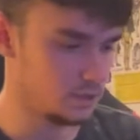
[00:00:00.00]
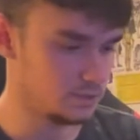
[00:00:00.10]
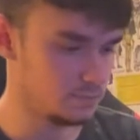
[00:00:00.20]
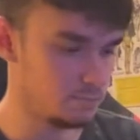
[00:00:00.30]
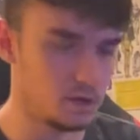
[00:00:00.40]

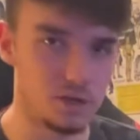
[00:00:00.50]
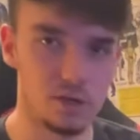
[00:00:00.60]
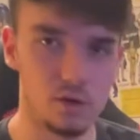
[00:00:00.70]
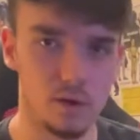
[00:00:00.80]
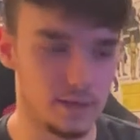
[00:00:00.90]

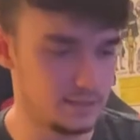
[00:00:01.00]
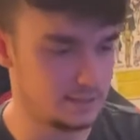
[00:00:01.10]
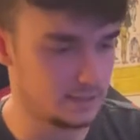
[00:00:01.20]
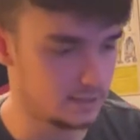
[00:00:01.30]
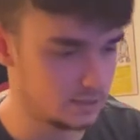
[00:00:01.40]
micro
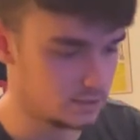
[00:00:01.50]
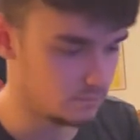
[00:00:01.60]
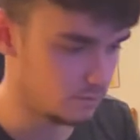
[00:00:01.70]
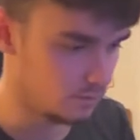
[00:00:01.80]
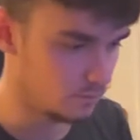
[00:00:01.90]
ATX
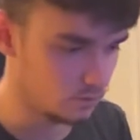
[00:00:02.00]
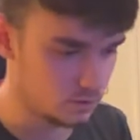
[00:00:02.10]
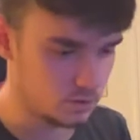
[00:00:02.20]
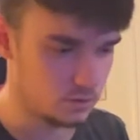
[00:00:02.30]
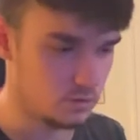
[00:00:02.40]
motherboard,
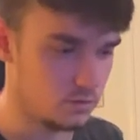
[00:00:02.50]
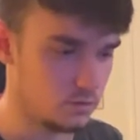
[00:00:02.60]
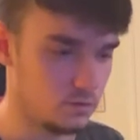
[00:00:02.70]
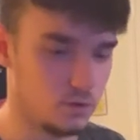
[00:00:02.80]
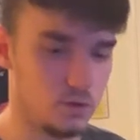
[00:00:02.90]

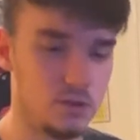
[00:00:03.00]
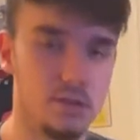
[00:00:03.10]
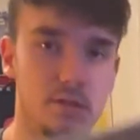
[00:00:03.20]
which is the